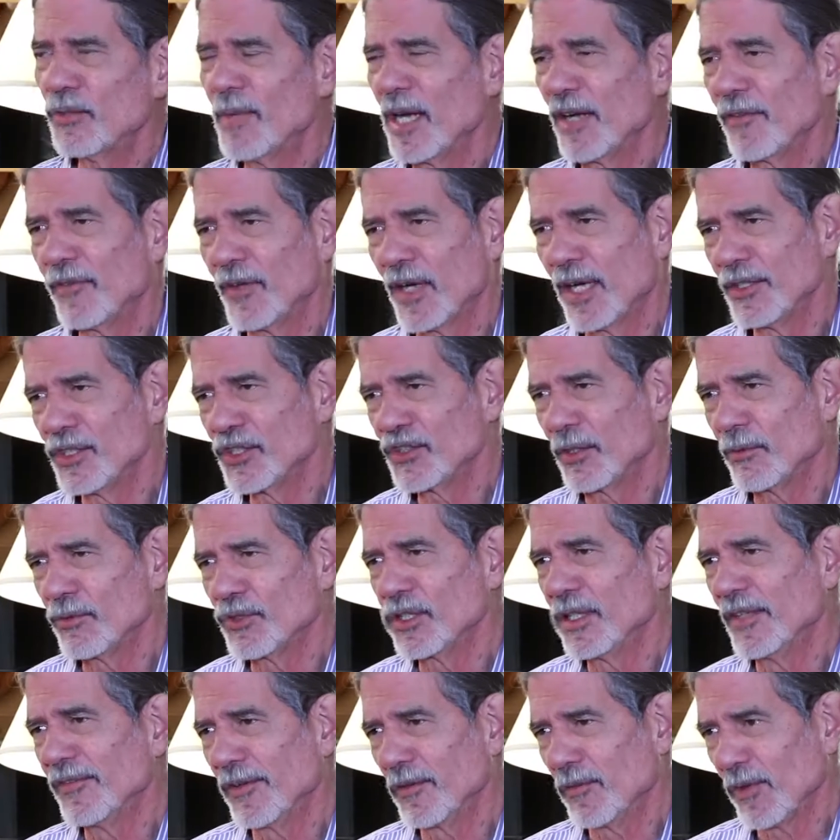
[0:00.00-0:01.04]
my friends. I
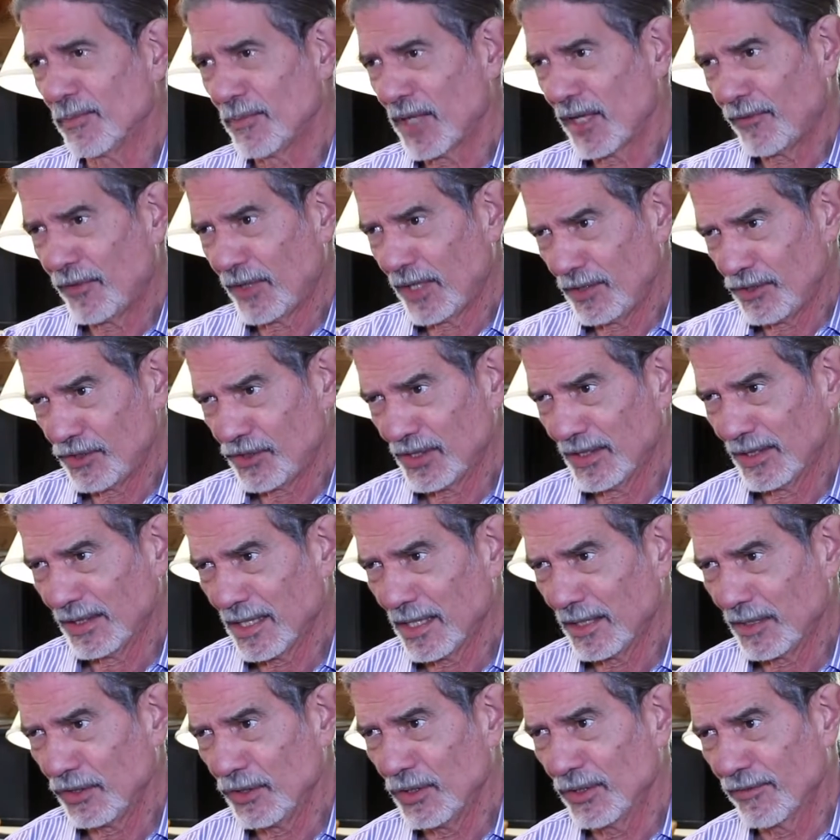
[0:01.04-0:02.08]
was living with my friends in
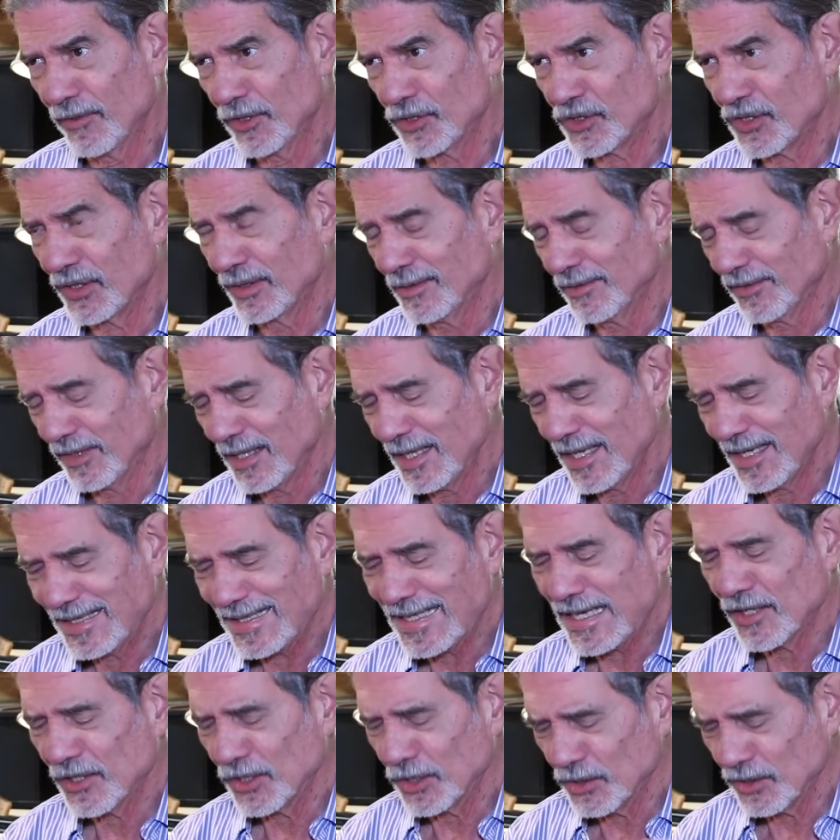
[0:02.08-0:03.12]

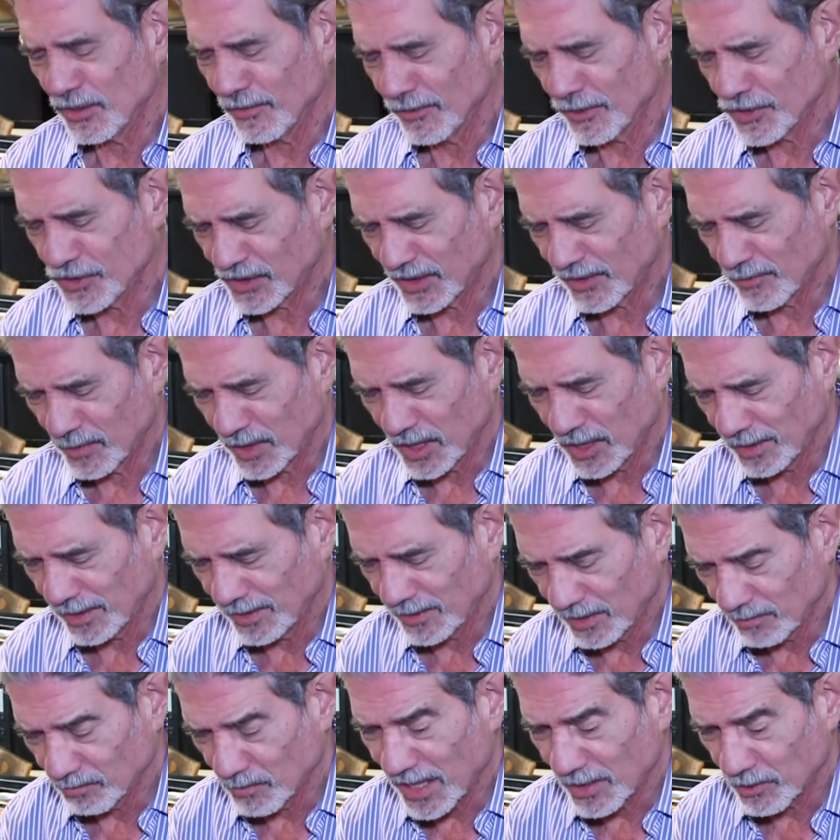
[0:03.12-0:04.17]
near University of
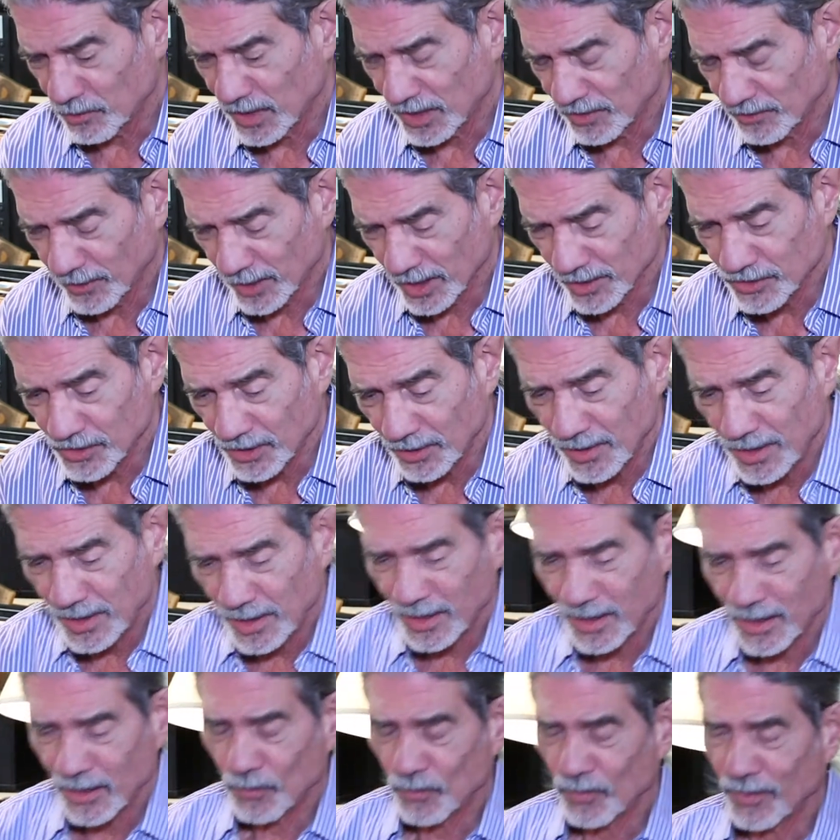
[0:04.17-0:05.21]
Maryland, my Greek friends.
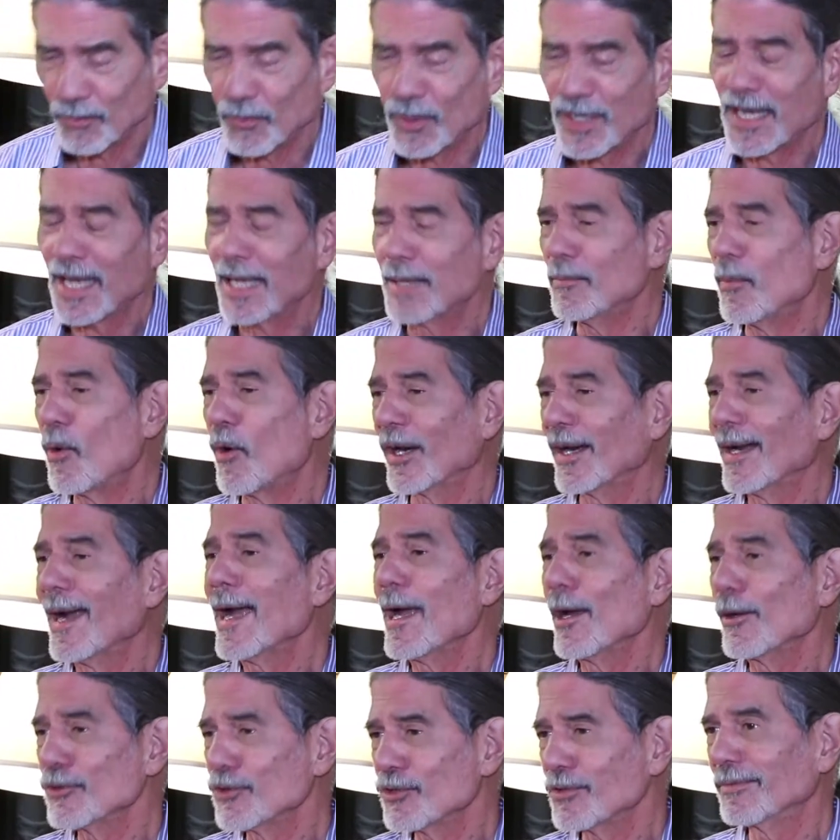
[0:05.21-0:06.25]
We had bought a
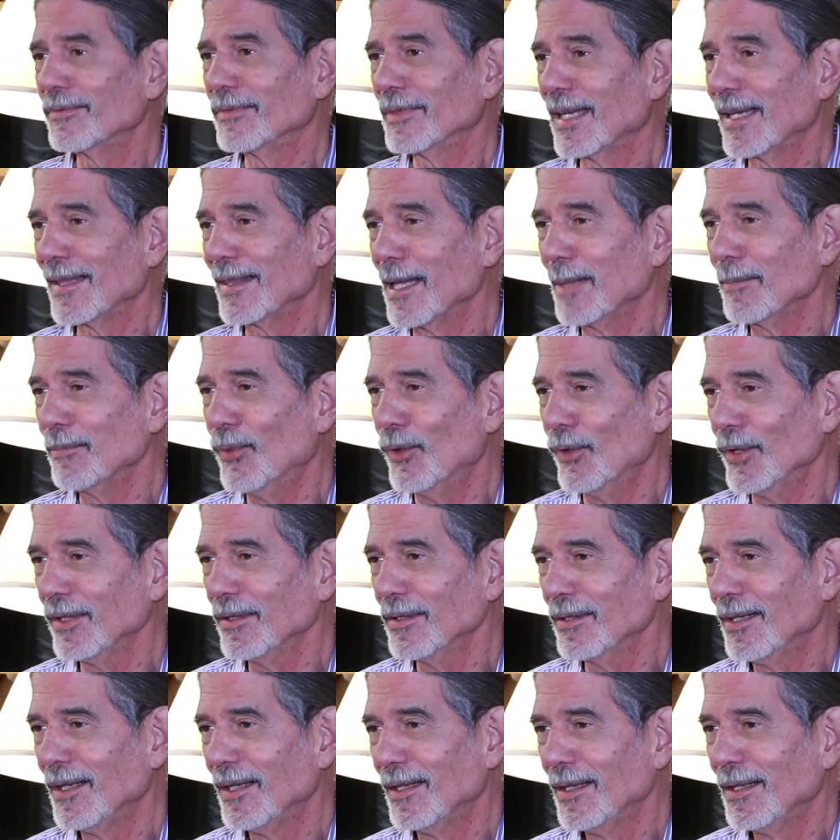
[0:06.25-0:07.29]
house at that
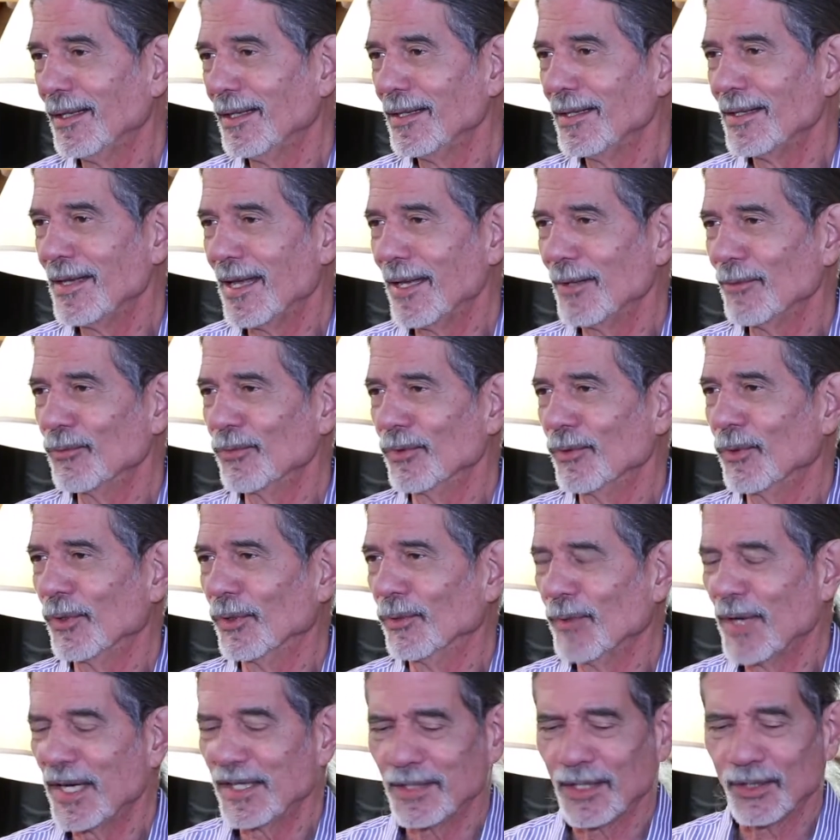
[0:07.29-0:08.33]
point and
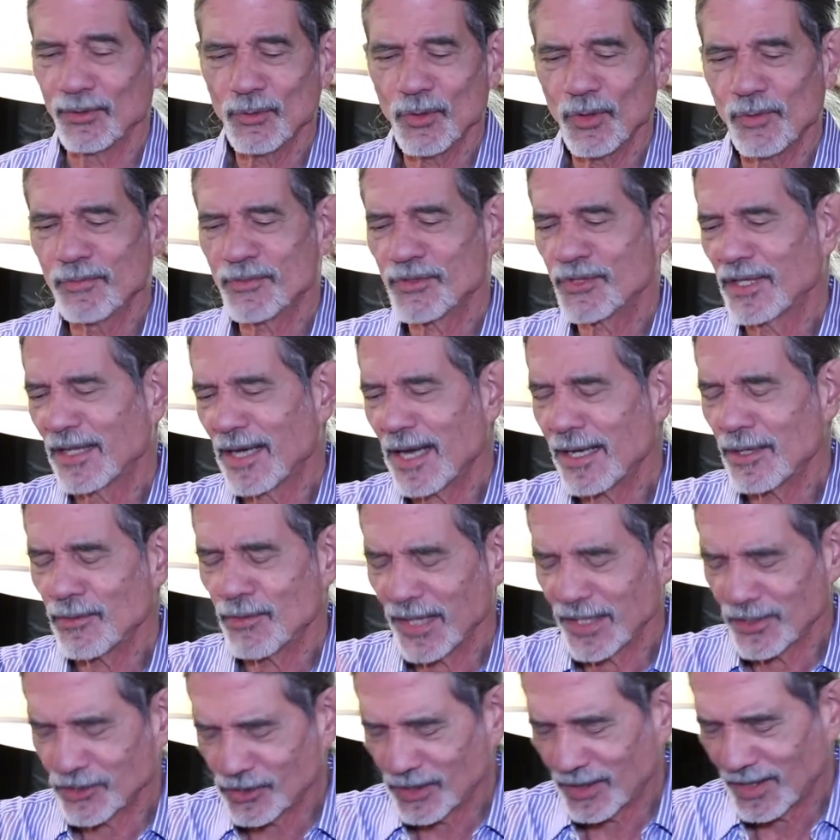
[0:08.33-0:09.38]
were renting rooms, and
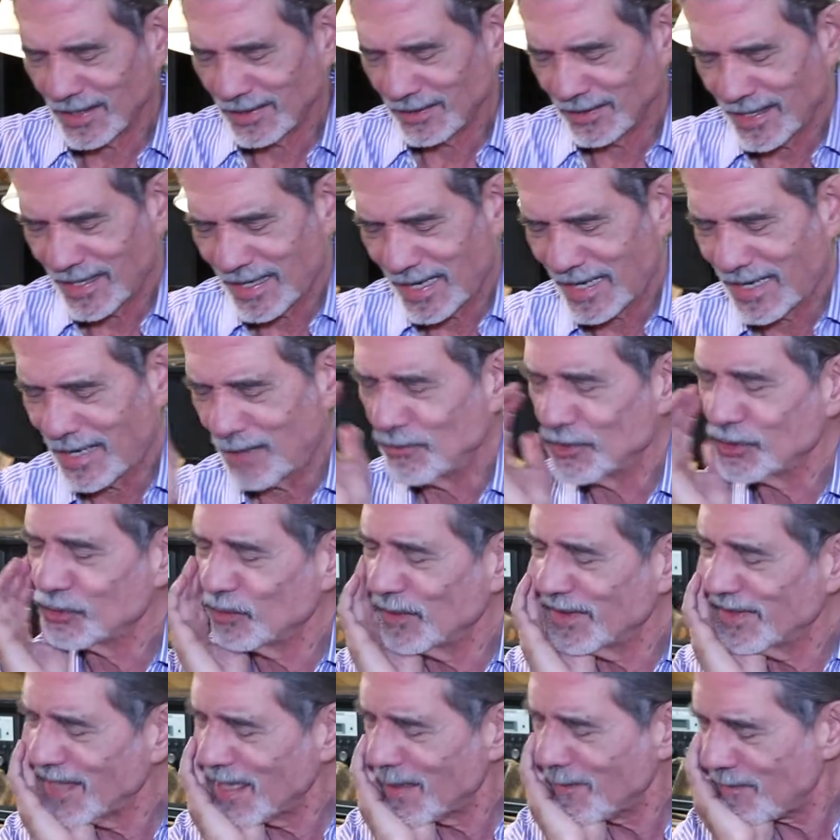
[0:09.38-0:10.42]
anyway, so I was
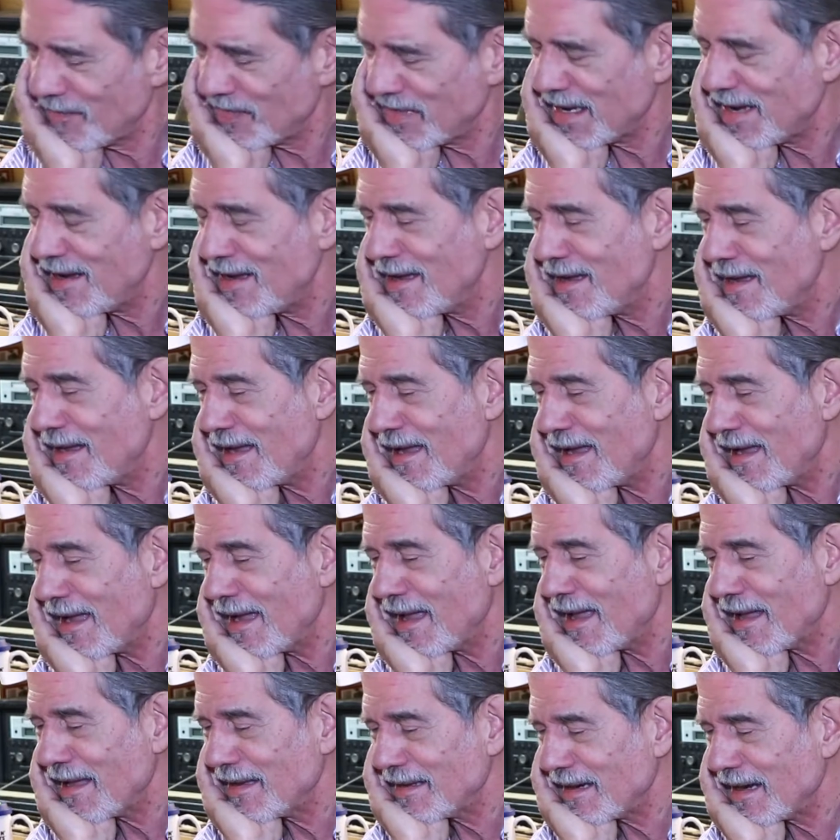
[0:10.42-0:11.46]
with them,
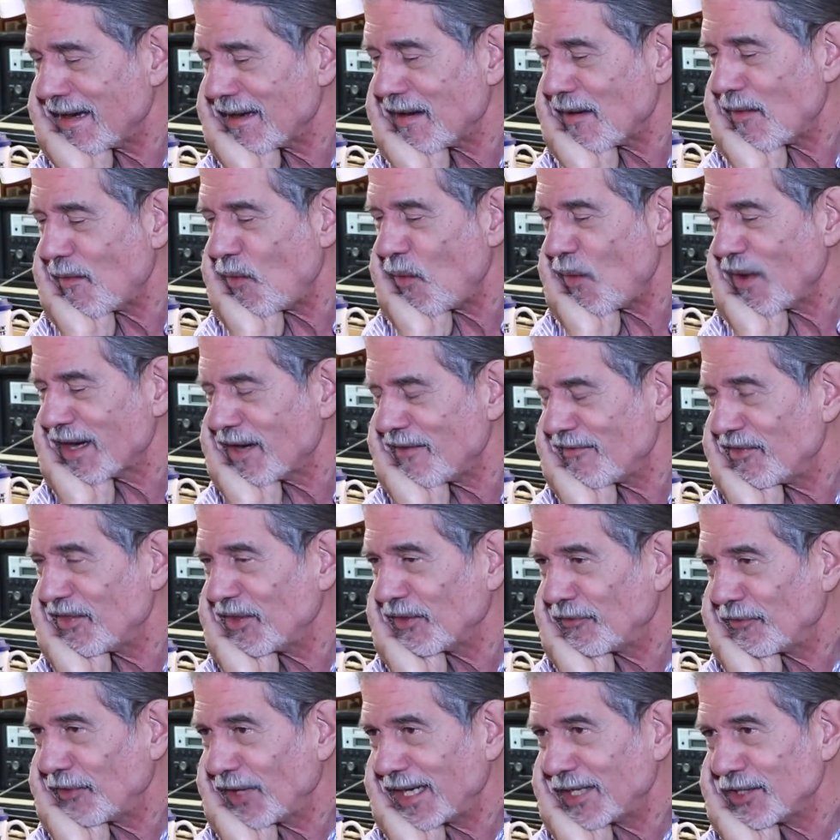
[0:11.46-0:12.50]
and one of
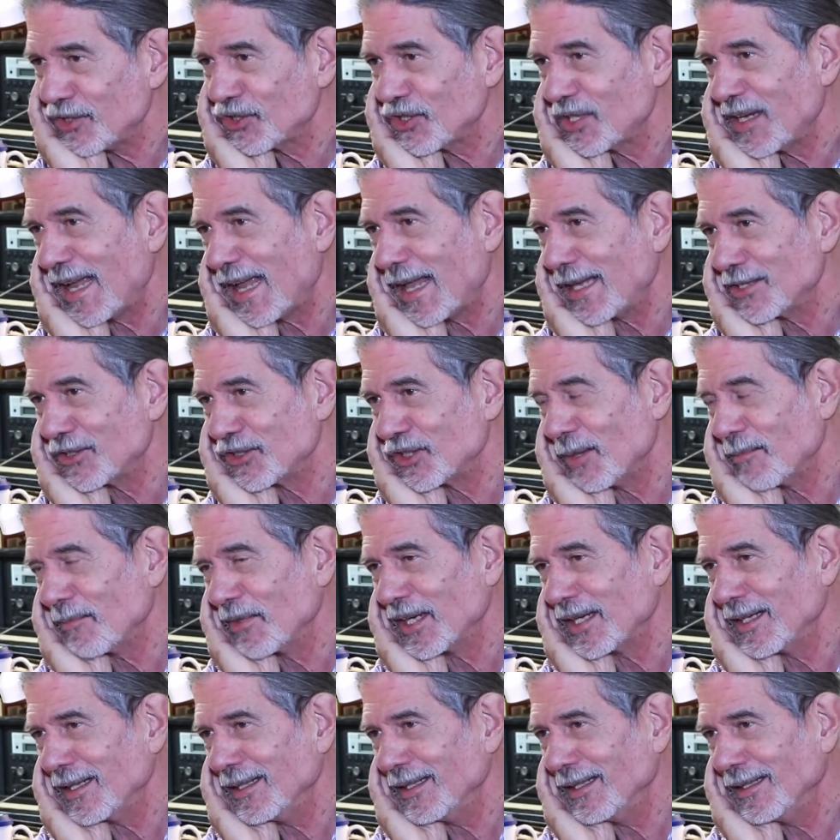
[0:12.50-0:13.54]
the friends had
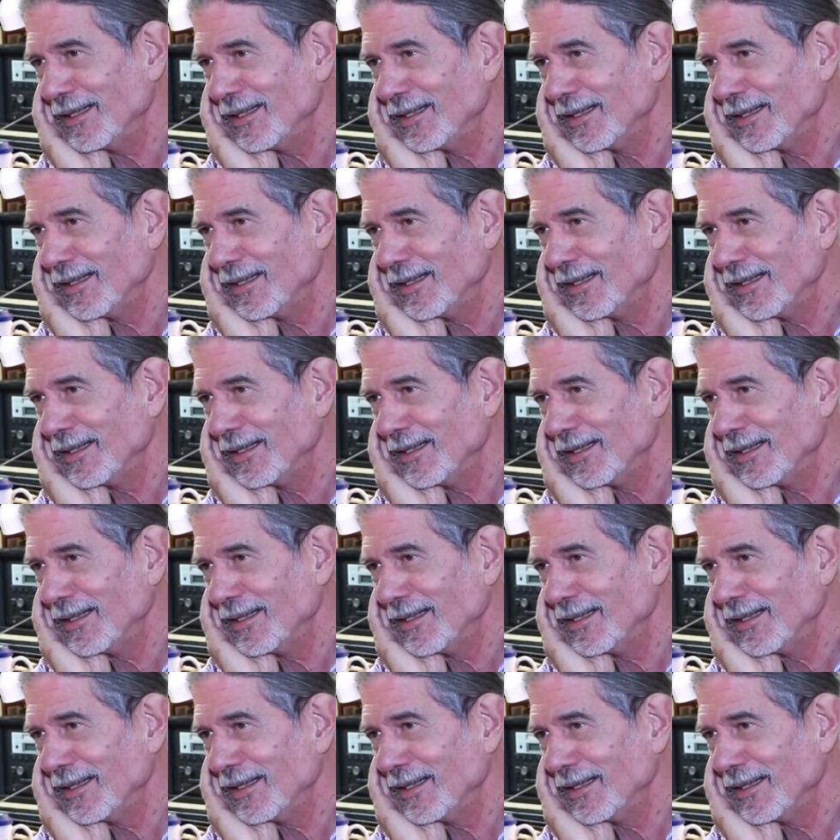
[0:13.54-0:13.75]
somebody,